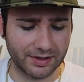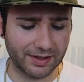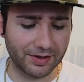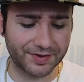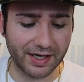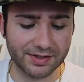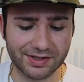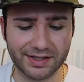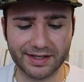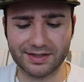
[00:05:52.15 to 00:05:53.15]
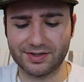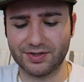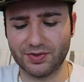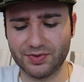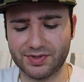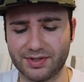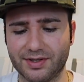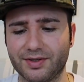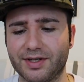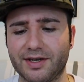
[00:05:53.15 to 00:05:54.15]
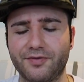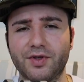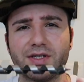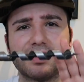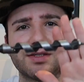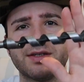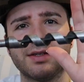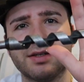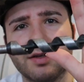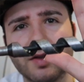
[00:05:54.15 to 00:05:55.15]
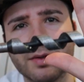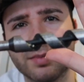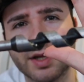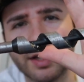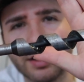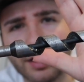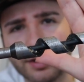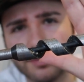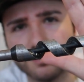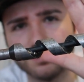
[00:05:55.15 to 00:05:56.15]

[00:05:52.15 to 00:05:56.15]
It does look like it's used though. Like if you can see the blade on it,